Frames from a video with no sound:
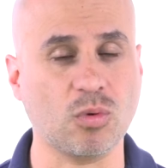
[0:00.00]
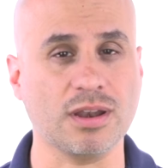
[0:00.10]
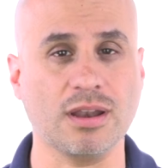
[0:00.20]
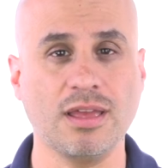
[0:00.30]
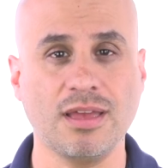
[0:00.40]

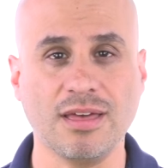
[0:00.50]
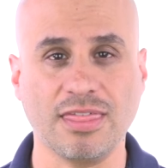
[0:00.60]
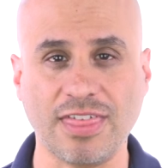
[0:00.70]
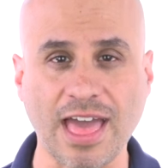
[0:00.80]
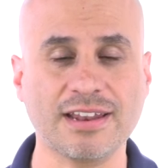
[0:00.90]
when
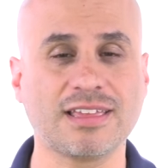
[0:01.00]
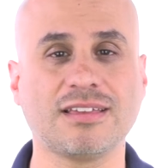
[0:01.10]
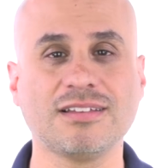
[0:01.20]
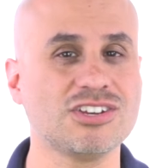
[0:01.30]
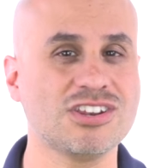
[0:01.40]
that
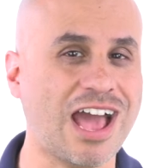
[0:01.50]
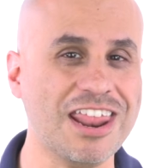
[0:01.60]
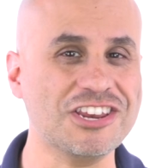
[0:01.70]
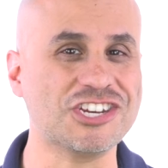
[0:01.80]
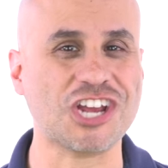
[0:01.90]

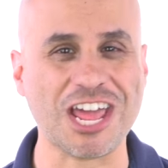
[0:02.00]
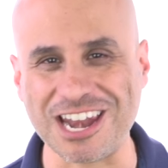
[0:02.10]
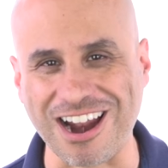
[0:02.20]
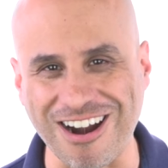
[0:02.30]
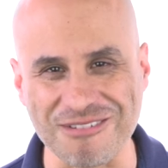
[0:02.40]
knight in
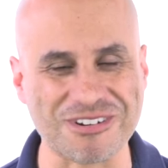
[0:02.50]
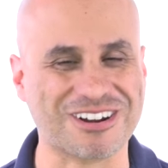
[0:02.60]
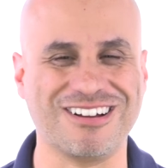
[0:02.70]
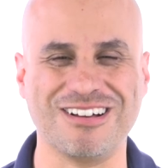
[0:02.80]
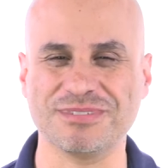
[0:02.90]
shining armor
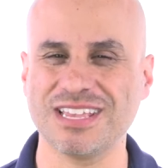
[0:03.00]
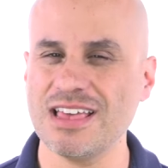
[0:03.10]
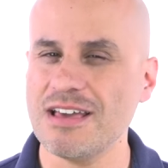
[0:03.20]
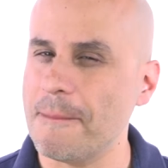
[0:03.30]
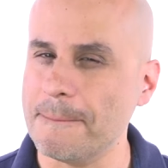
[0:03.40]
comes,
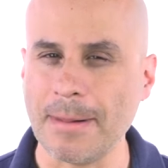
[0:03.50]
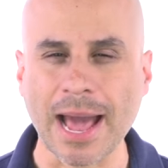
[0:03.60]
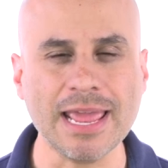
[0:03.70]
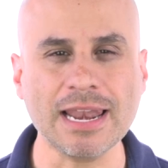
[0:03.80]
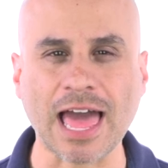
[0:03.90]

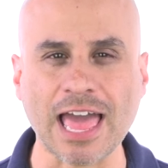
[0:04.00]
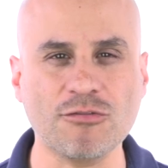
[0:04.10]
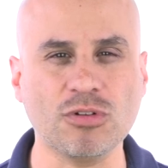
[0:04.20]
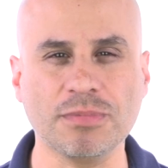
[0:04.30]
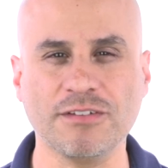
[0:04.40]
my
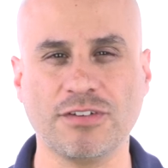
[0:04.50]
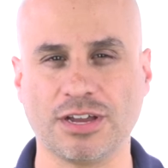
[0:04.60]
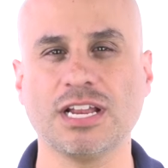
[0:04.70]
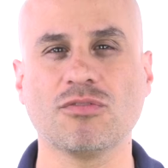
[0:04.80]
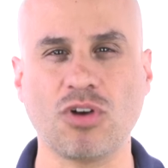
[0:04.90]
life will be
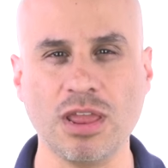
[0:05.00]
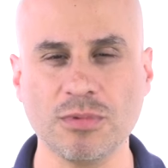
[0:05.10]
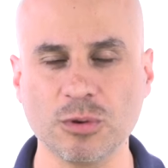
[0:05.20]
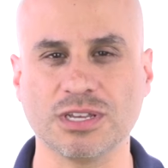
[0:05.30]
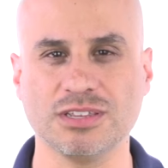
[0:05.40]
fucking
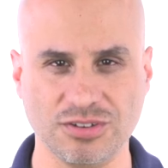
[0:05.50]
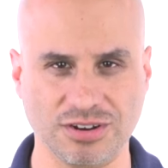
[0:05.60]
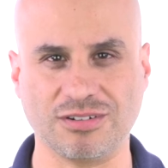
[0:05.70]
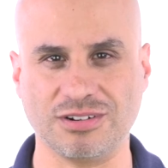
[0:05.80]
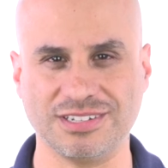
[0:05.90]
rainbows and
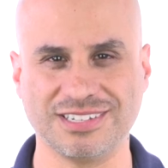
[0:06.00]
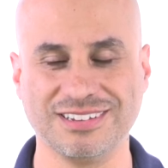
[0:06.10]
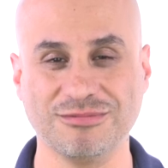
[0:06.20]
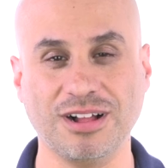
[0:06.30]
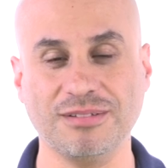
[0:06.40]
unicorns.
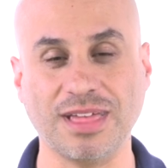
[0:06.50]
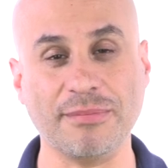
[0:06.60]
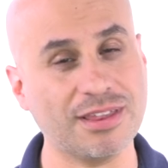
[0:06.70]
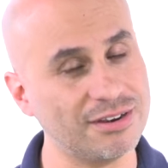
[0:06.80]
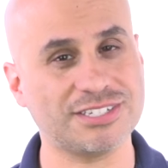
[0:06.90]
Well,
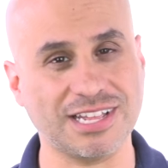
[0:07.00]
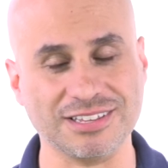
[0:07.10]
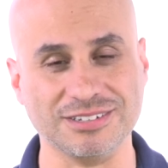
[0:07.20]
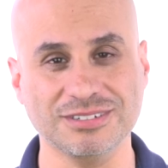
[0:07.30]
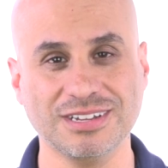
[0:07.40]
I'm here to
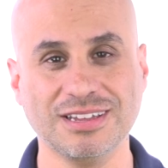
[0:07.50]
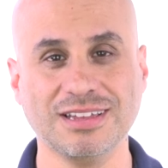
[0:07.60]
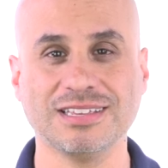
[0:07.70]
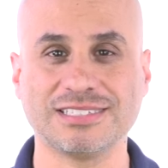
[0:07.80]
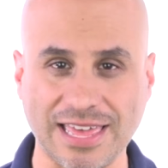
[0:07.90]
tell you,
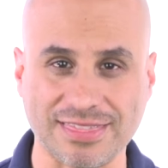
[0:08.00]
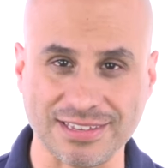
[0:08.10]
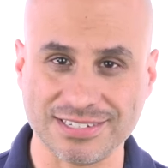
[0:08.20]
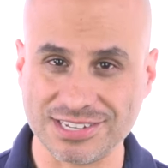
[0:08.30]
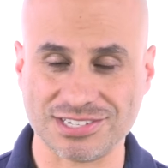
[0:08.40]

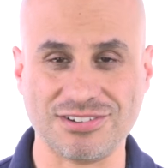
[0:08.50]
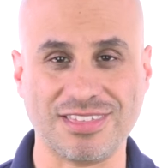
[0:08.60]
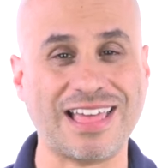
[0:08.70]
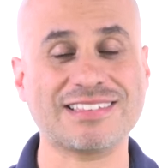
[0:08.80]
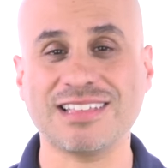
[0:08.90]
sadly, sister,
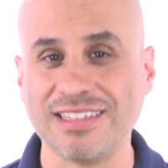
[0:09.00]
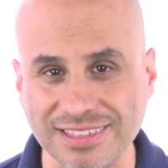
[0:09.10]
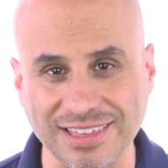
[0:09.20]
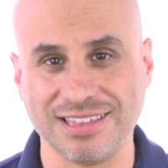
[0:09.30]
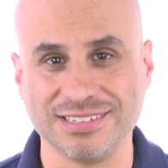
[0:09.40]
that that's not
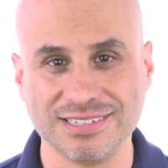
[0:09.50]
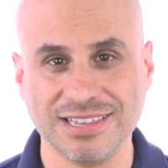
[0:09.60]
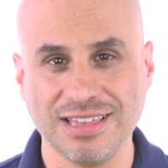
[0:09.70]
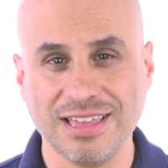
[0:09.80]
the case.